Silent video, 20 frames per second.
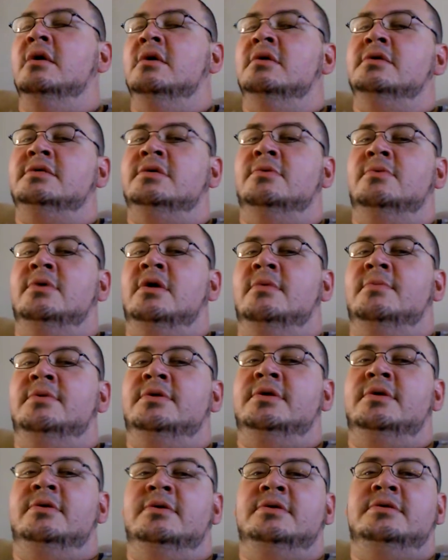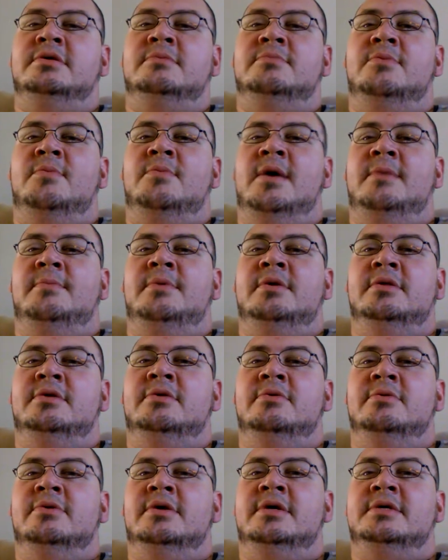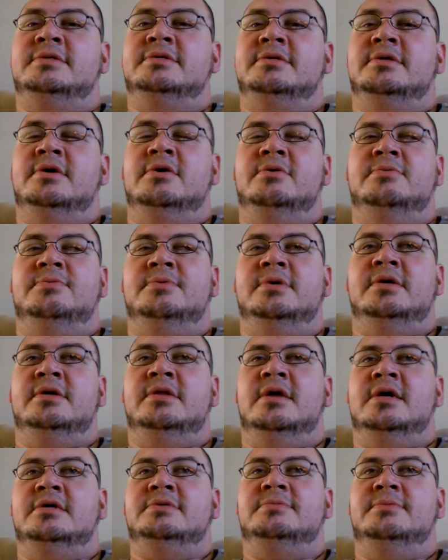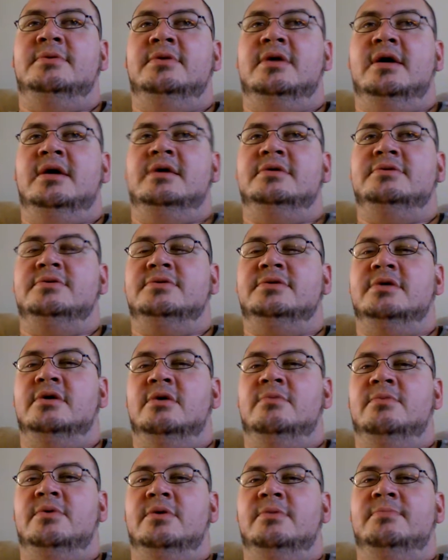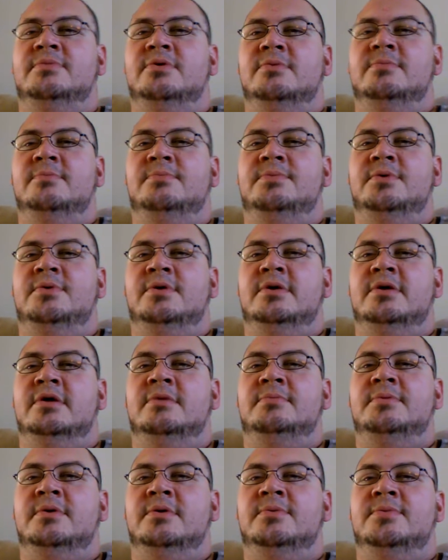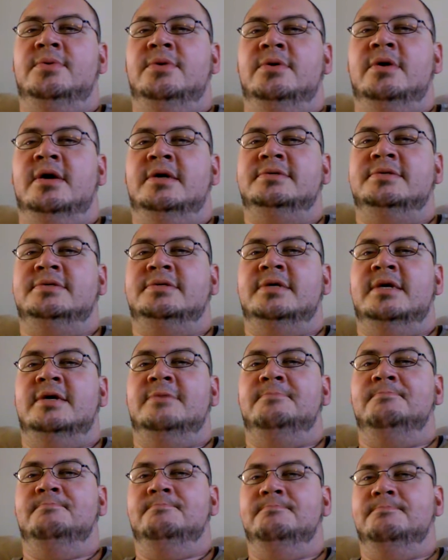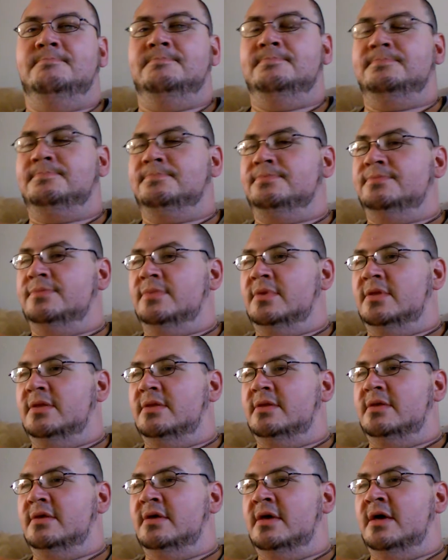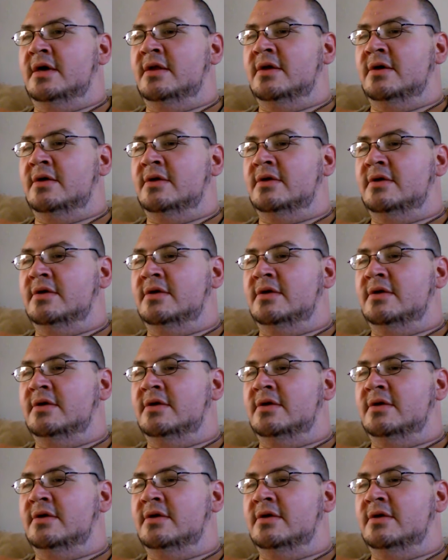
So what I'm gonna do is I'm gonna make me a little list, and hopefully in the next few days or so, I'm gonna put put it up here for you guys to see. And uh,